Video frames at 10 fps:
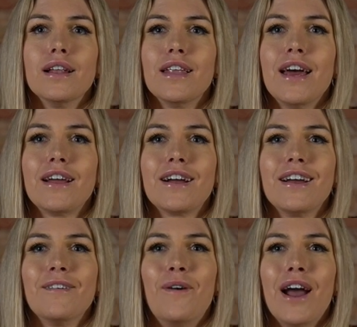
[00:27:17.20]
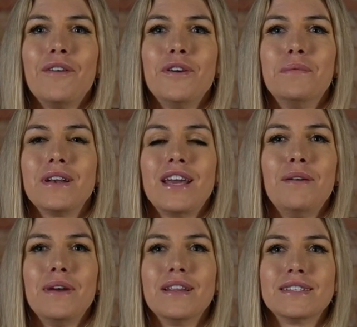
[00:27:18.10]
Like, why have you been
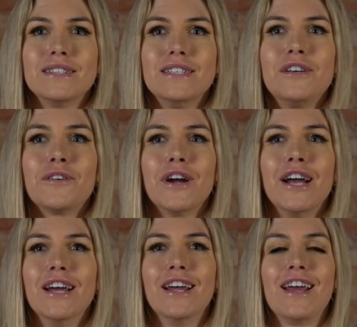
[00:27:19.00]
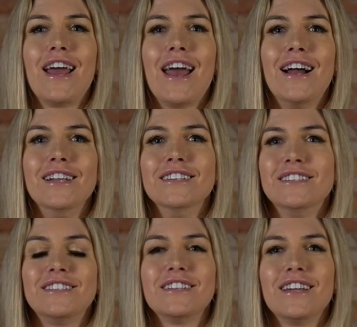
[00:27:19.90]
keeping this a secret?
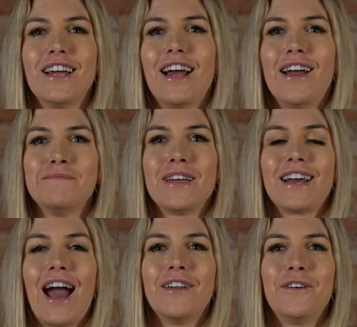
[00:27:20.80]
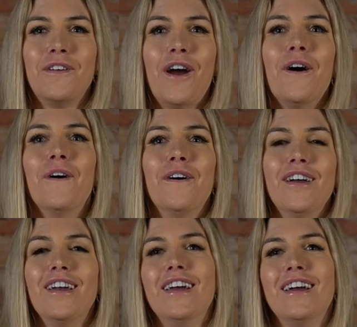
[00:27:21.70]
And I'm like, I don't know
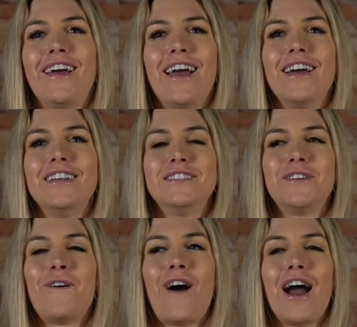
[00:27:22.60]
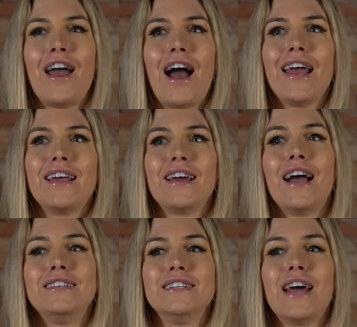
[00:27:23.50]
and so I, I,
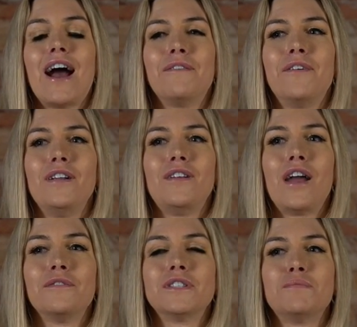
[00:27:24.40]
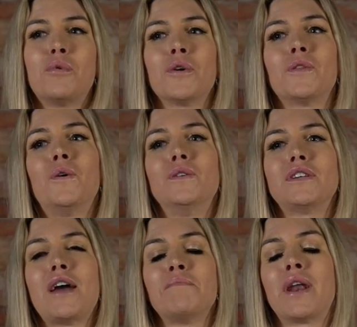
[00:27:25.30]
I did have a lot of support the whole
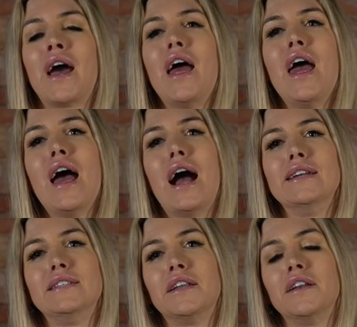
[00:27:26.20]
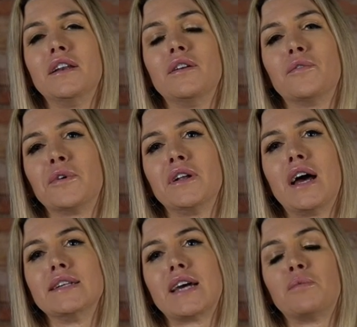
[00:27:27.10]
time, but I I didn't
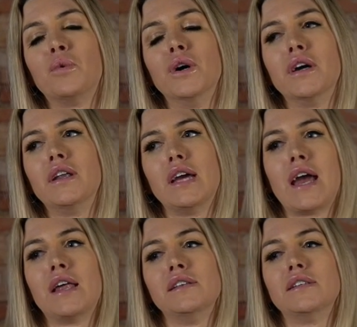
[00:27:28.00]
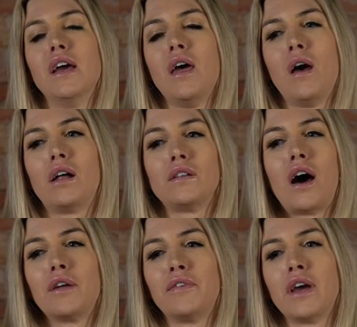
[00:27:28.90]
realize I would, and a
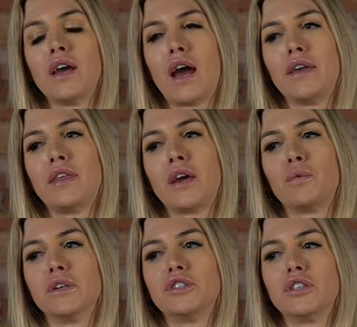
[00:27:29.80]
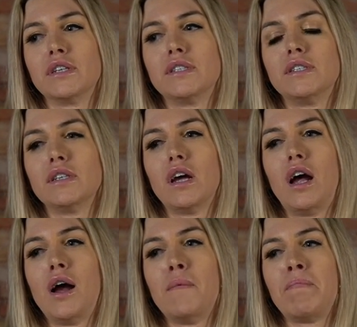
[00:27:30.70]
lot of it I think was just
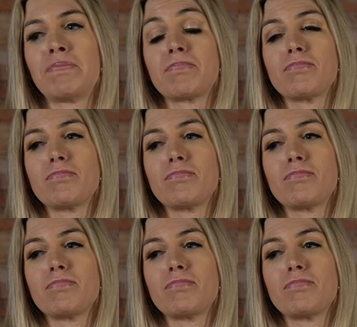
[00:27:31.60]
um,